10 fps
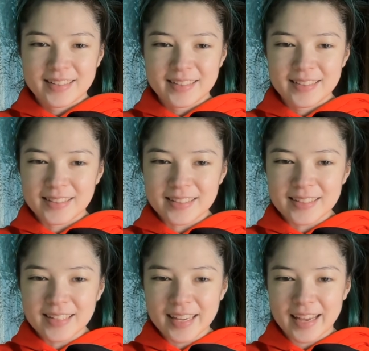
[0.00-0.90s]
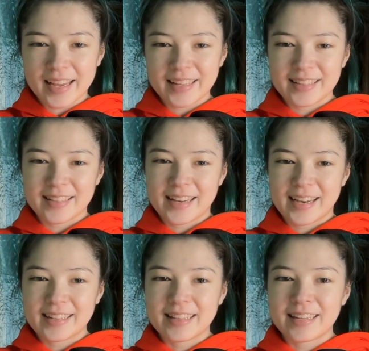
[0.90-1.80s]
Look at
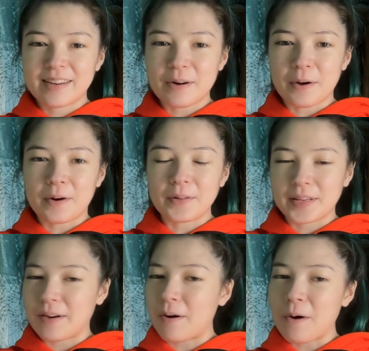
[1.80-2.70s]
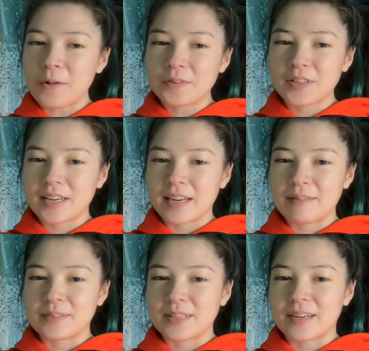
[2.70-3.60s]
that. They all, like all of their
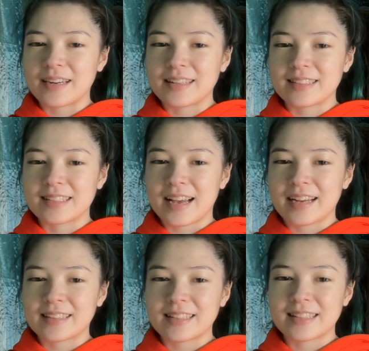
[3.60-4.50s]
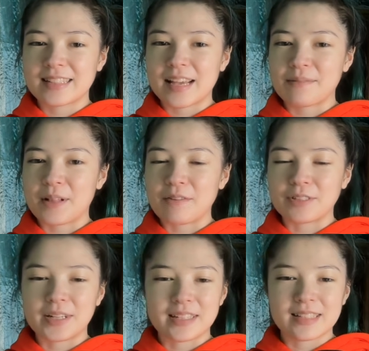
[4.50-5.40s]
hips are exactly the same
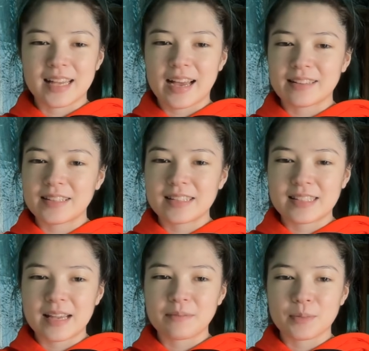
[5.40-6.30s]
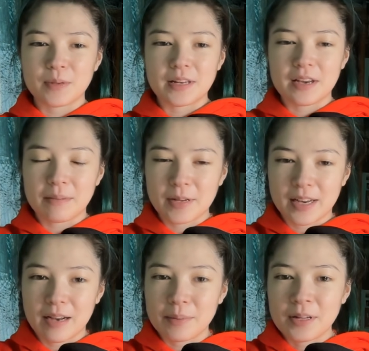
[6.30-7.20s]
level, exactly the same speed coming
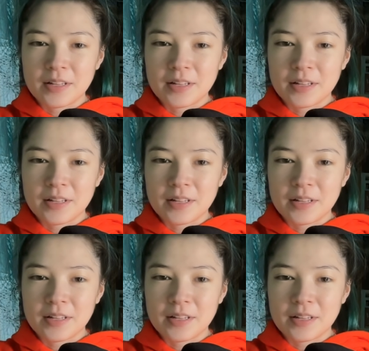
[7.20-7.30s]
up.